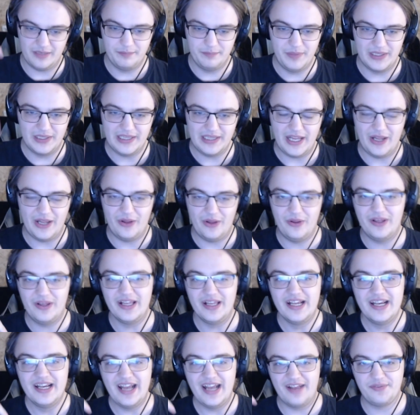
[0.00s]
below,
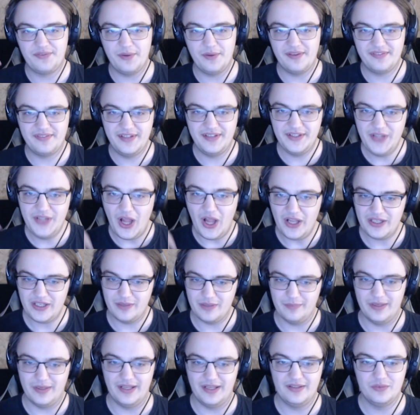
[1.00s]
as well as the
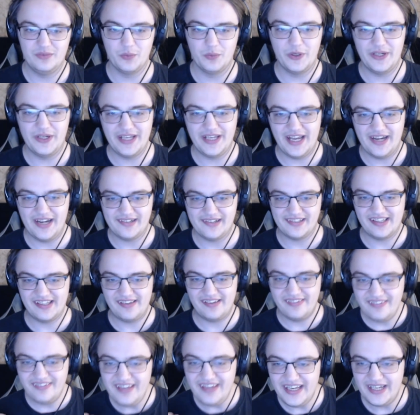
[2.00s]
document where you can actually
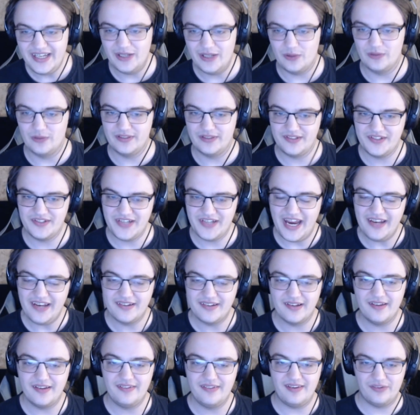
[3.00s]
see all these
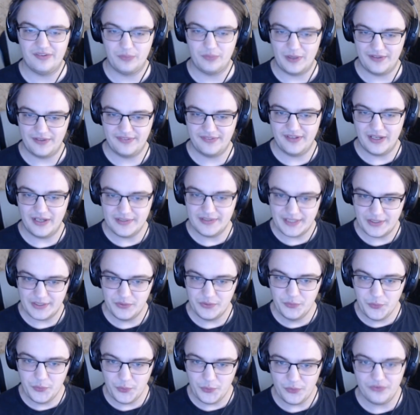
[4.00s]
changes, as well as the online
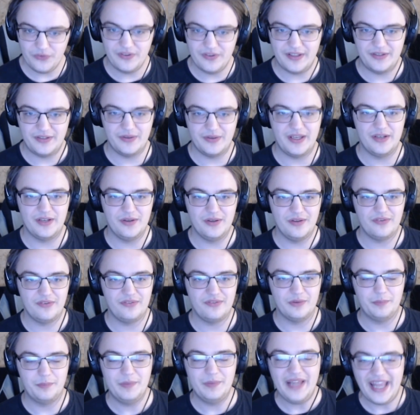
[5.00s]
rules that you can use
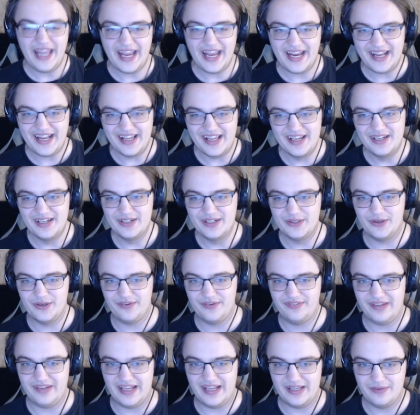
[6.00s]
to play
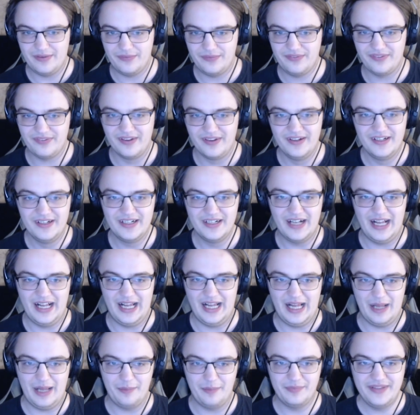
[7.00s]
yourselves.
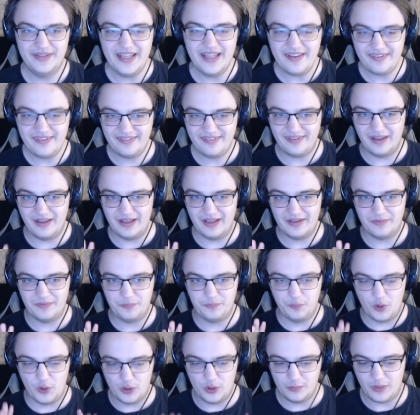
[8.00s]
This
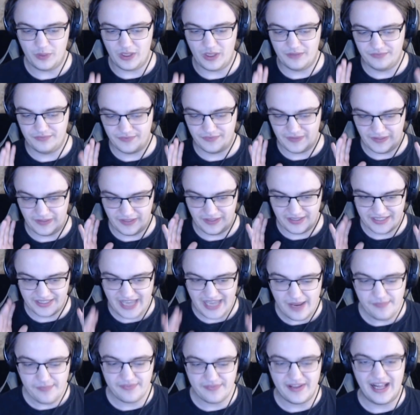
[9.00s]
form of
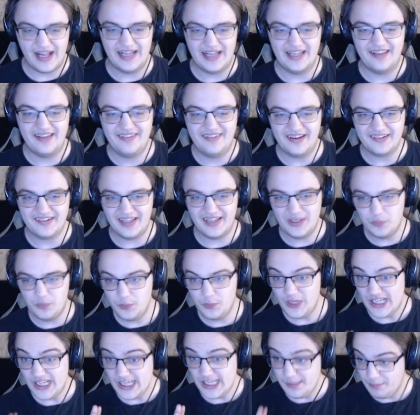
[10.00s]
game style is actually
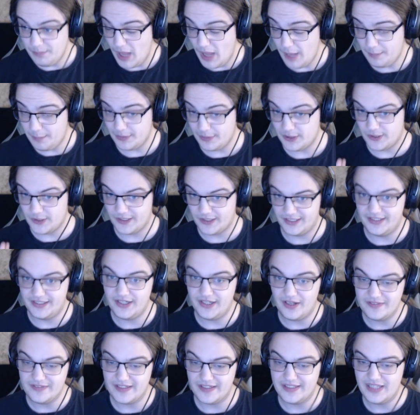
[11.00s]
really popular in
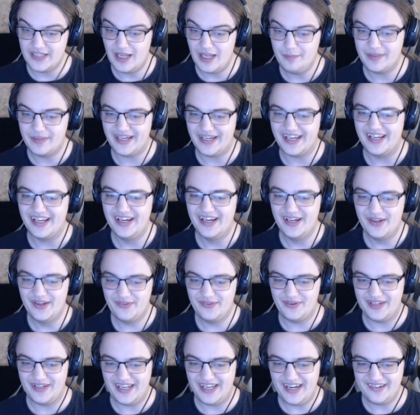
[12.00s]
the online lobby,
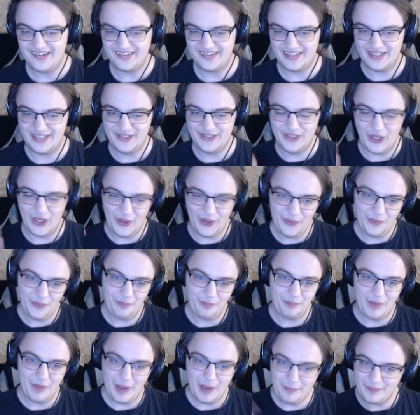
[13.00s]
so you can actually go
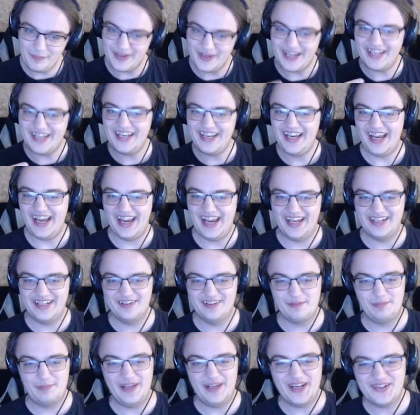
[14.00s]
pop in and
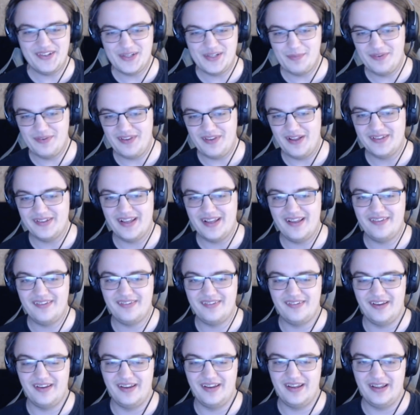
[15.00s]
play a Jebus
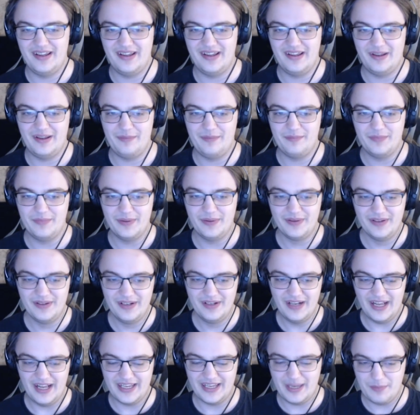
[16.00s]
Outcast,
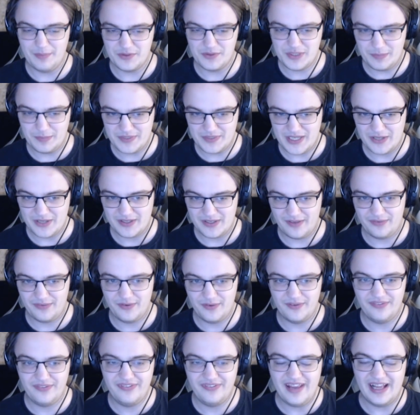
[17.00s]
a game of Jebus Outcast
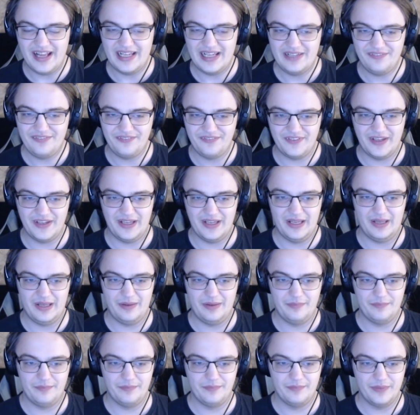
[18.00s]
yourself
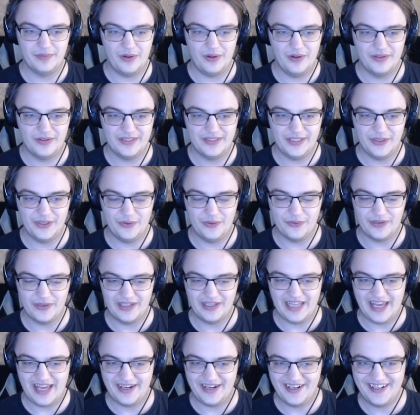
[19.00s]
on the Hoda
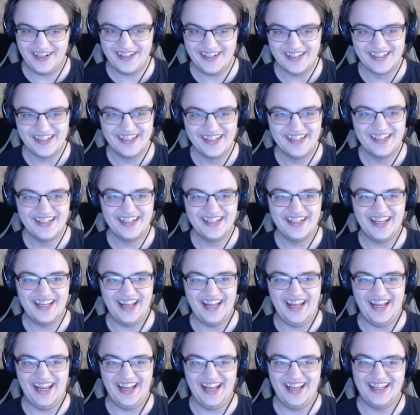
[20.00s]
ladder.
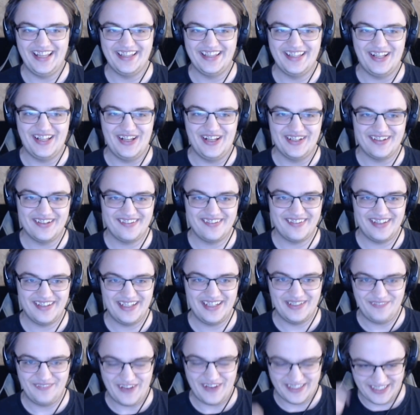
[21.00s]
And honestly,
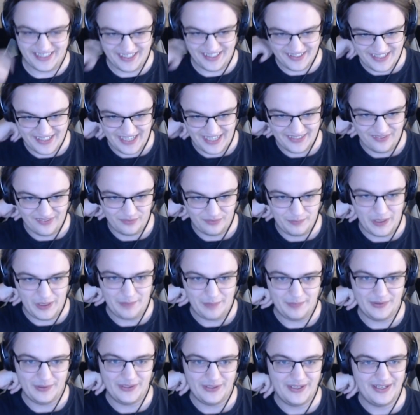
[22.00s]
the fact that it got this
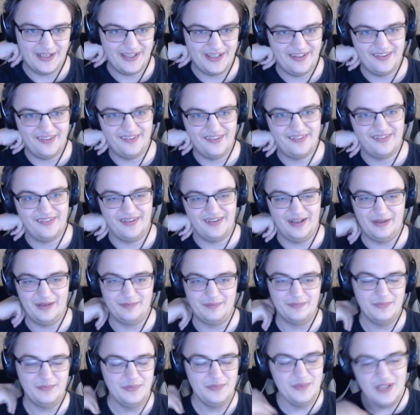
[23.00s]
popular is
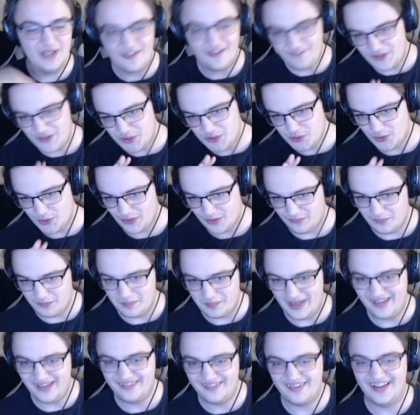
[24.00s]
nothing short of
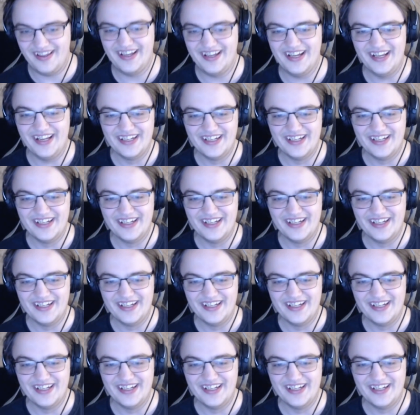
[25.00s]
amazing.